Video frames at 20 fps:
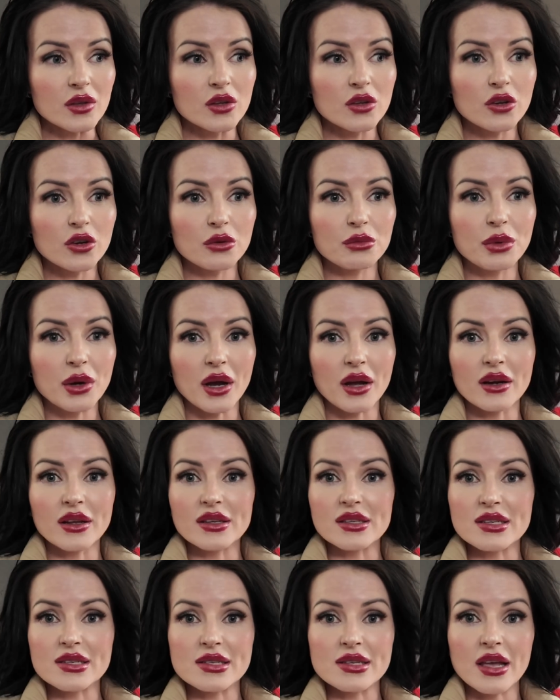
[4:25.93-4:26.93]
Your body
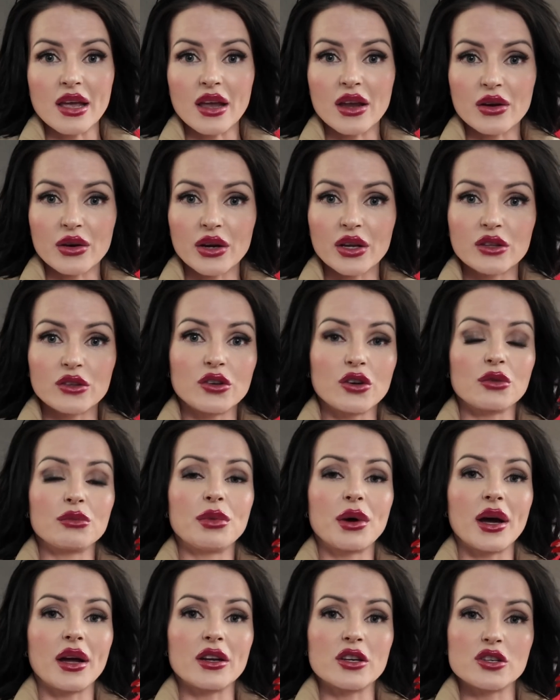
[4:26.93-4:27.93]
is sacred, your
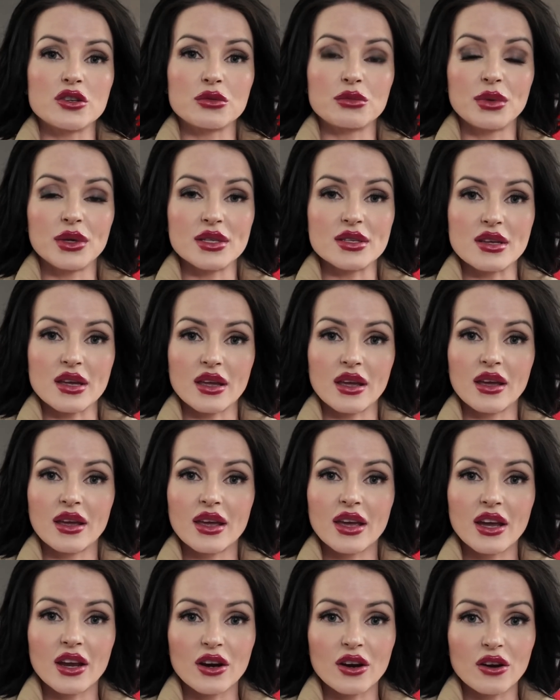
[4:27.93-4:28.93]
body should be taken
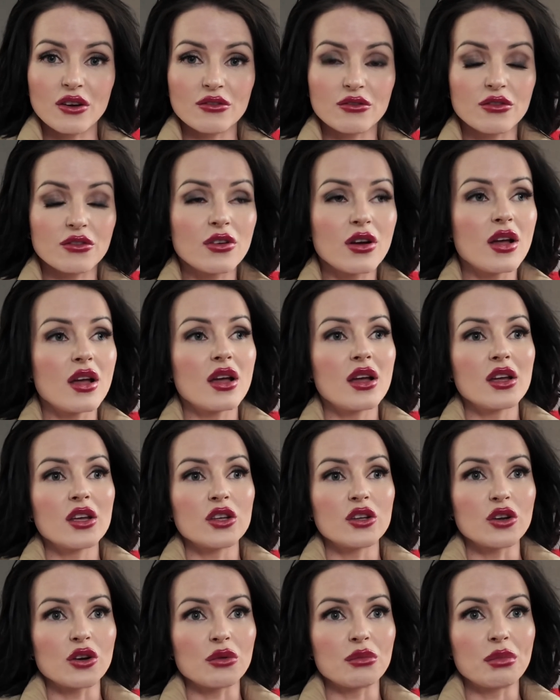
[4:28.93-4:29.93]
care of,
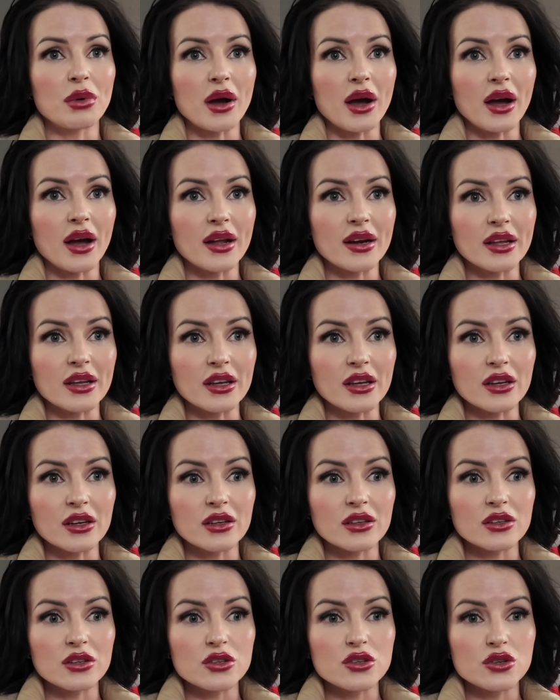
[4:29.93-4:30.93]
your
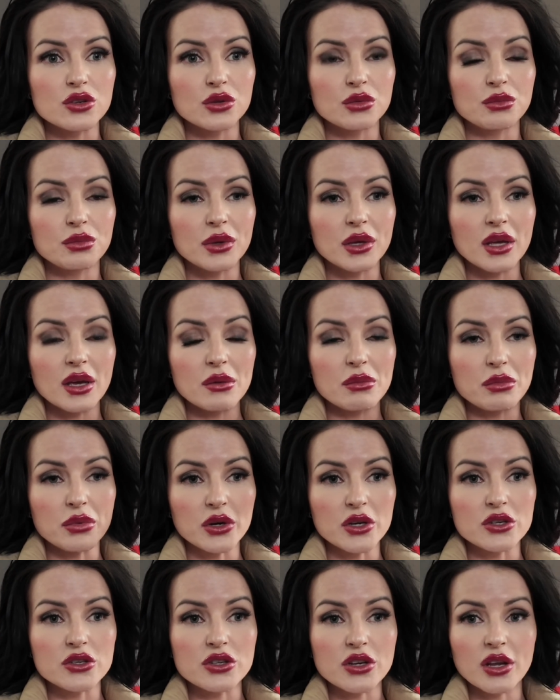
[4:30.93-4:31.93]
body should be
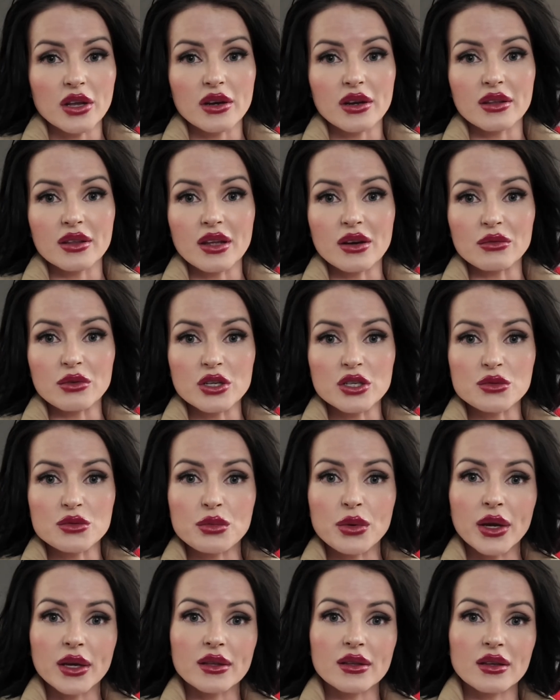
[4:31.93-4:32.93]
appreciated and
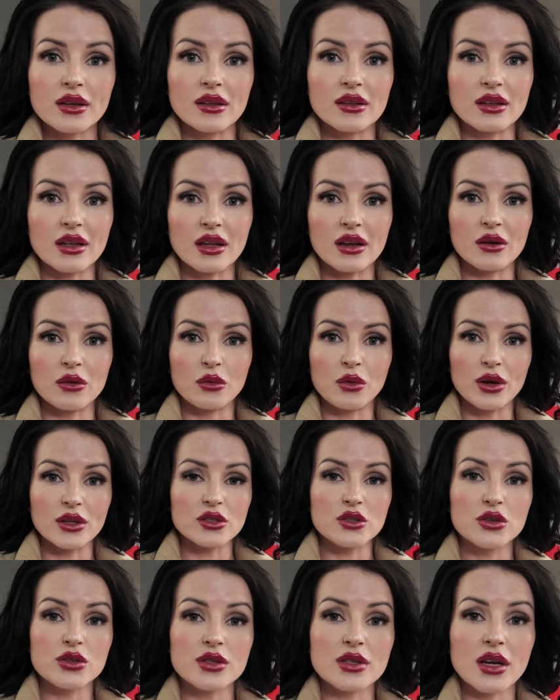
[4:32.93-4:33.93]
respected. And
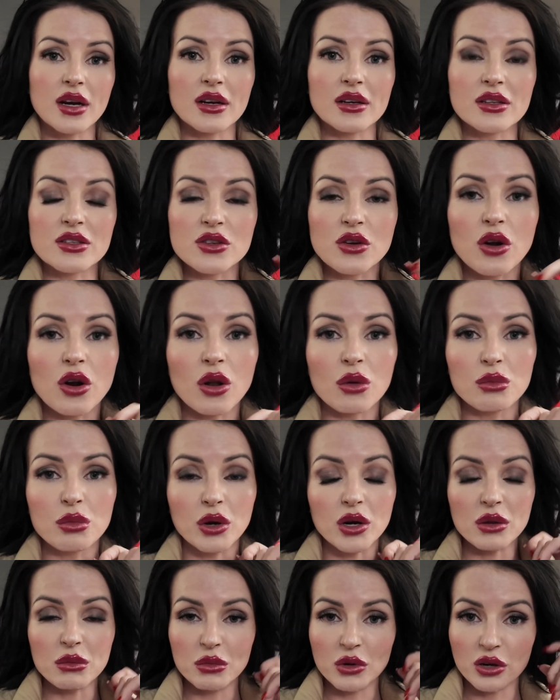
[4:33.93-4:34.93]
once you start this whole
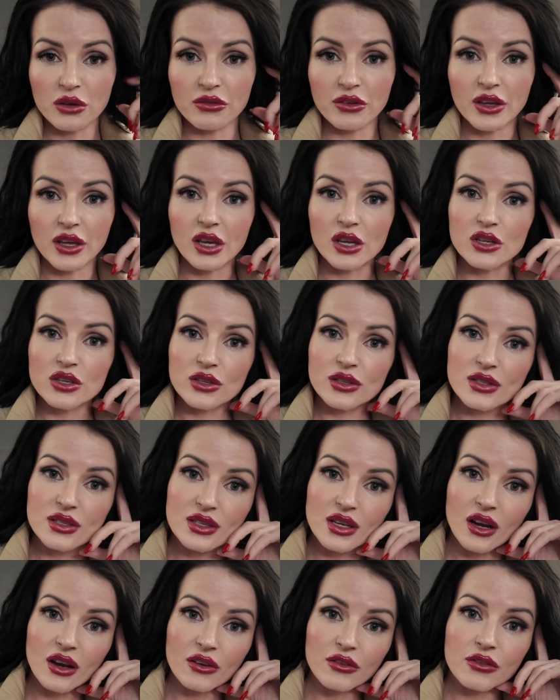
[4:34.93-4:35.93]
body modification
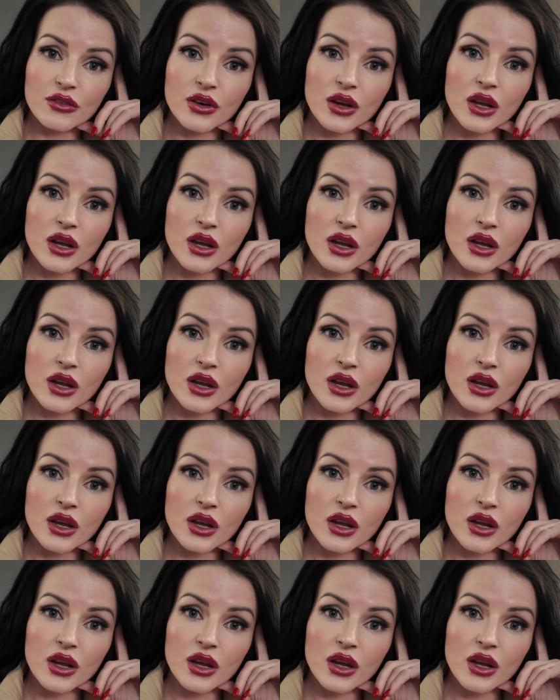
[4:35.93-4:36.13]
stuff,